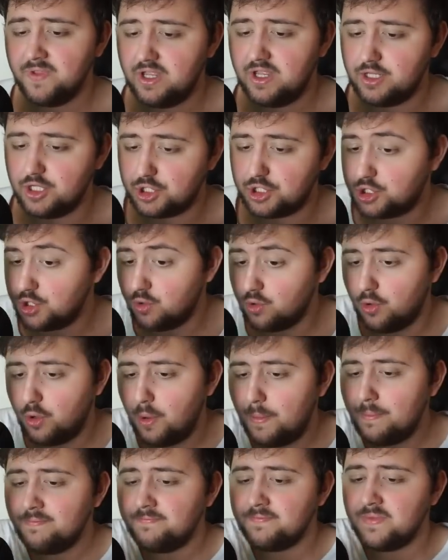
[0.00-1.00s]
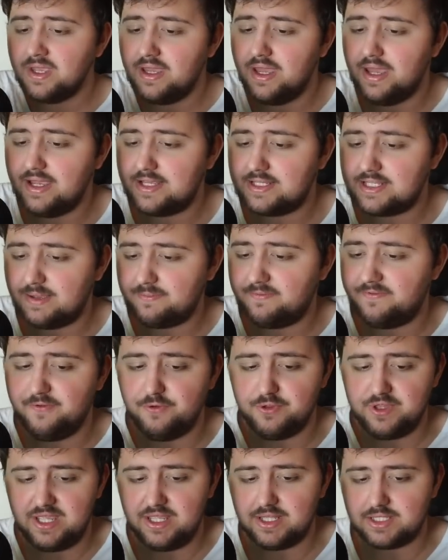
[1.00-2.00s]
The jewel, except
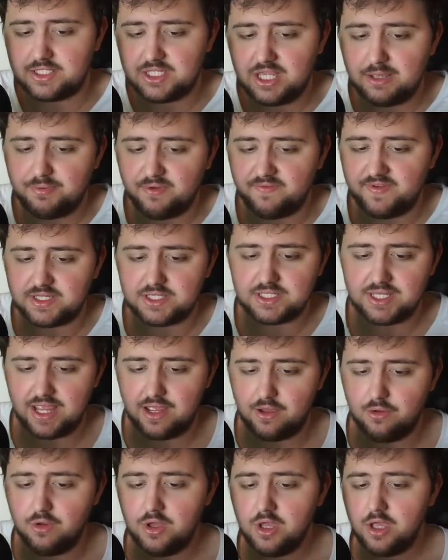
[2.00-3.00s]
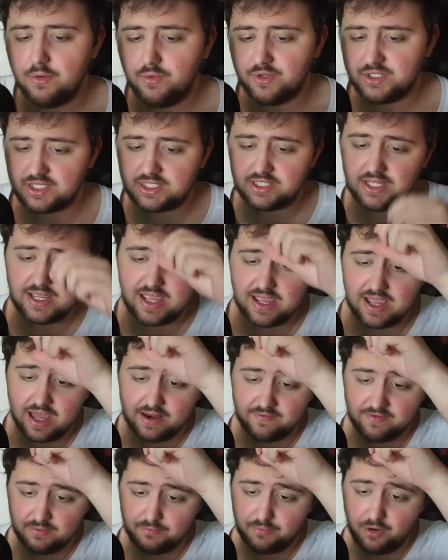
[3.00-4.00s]
for the tip of its tail, which is sticking out
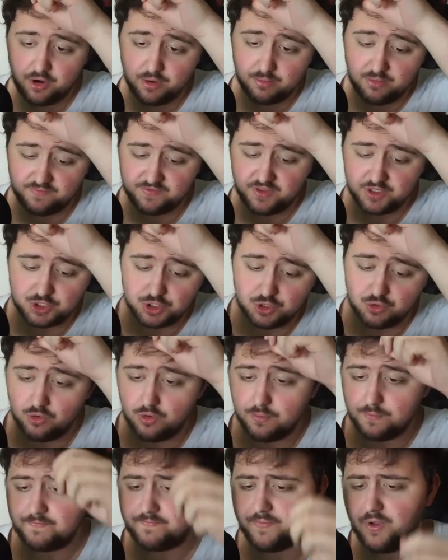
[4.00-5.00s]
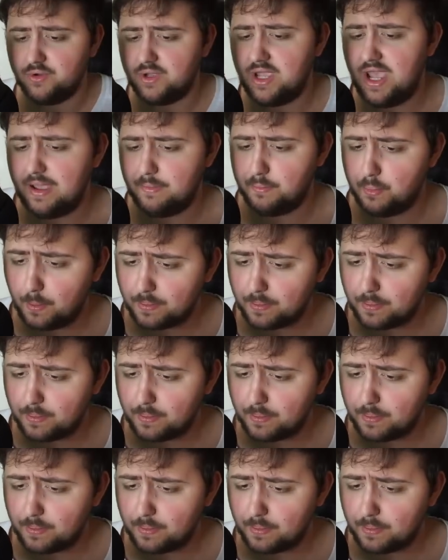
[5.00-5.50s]
of the bottom of the jewel. Okay.